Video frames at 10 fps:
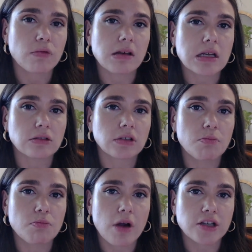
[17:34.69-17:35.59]
rent yield
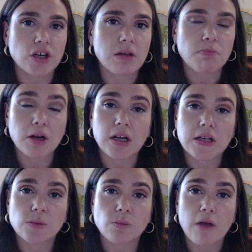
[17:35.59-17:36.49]
compression in
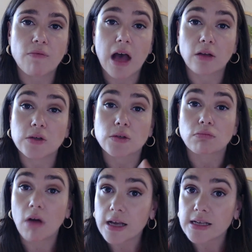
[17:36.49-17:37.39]
periods where values are
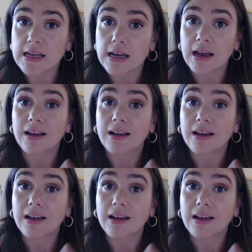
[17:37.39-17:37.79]
rising.